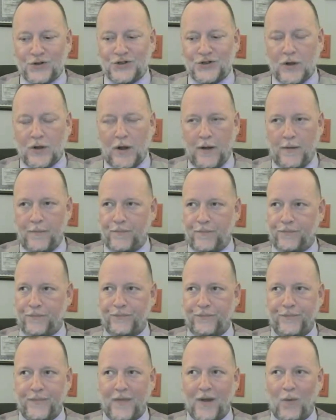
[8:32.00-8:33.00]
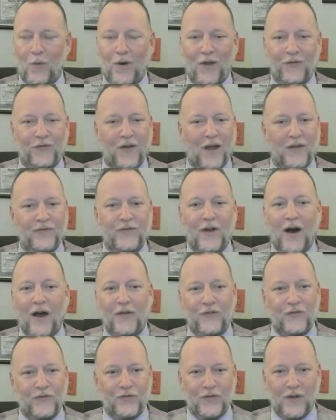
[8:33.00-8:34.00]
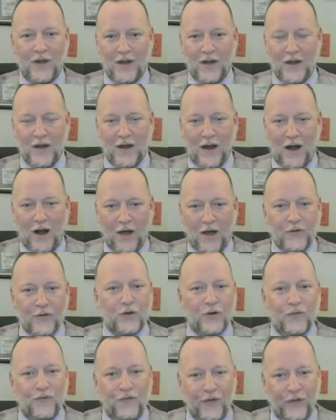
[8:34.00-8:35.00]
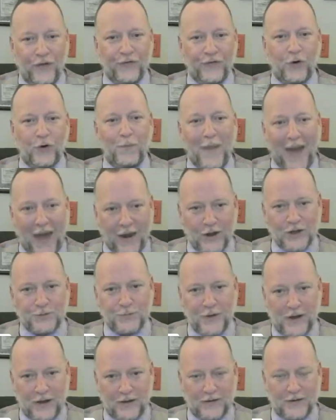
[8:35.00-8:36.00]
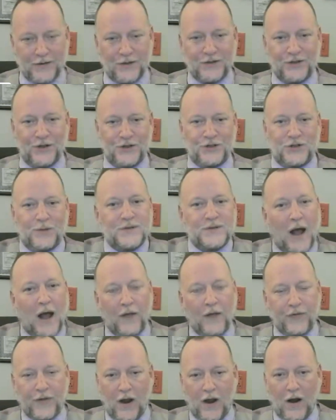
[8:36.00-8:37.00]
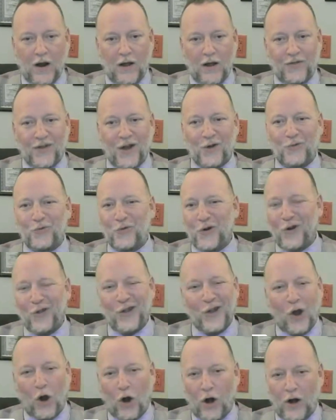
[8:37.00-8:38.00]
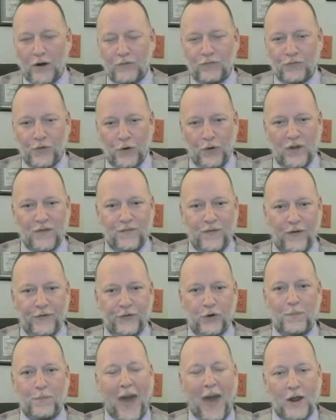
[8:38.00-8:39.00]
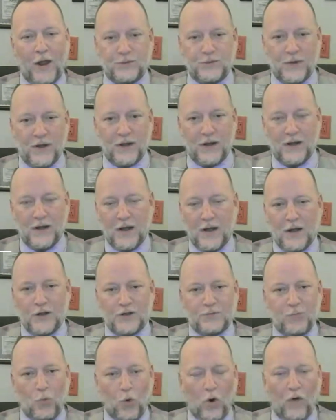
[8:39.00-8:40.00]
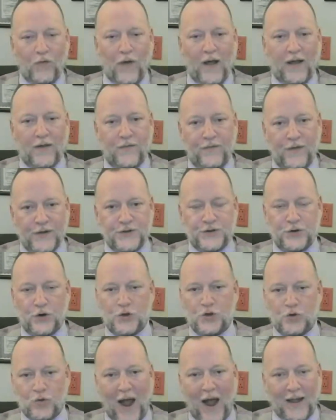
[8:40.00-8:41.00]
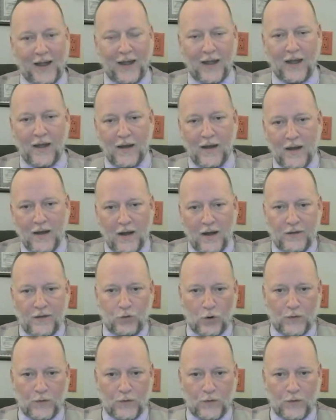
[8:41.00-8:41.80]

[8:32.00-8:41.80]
there's, I want to say, a dozen other visitor management systems out there that really aren't really visitor management. It's more of like a visitor tracking